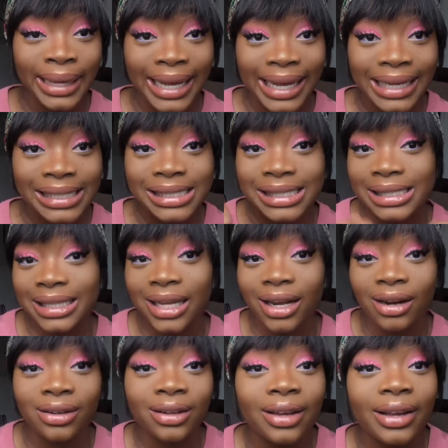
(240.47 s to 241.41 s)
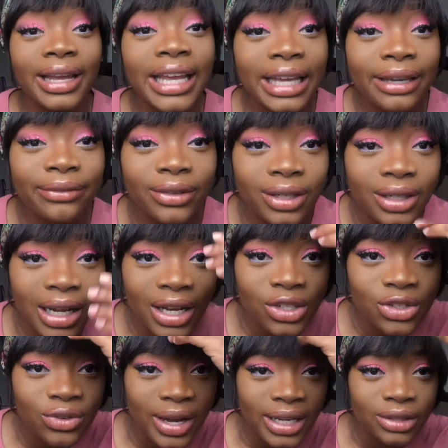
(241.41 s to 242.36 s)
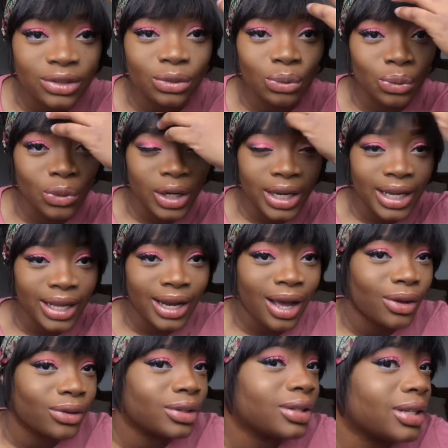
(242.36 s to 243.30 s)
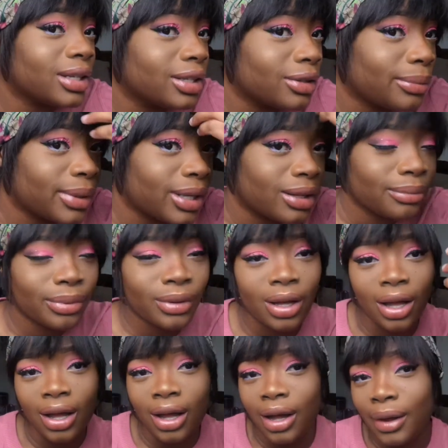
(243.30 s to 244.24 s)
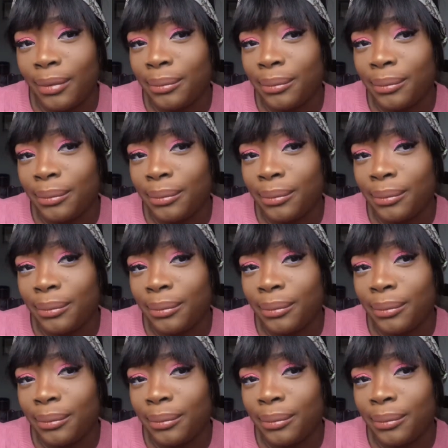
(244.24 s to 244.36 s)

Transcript: bangs, they are not even. I tried to work it out a little bit, but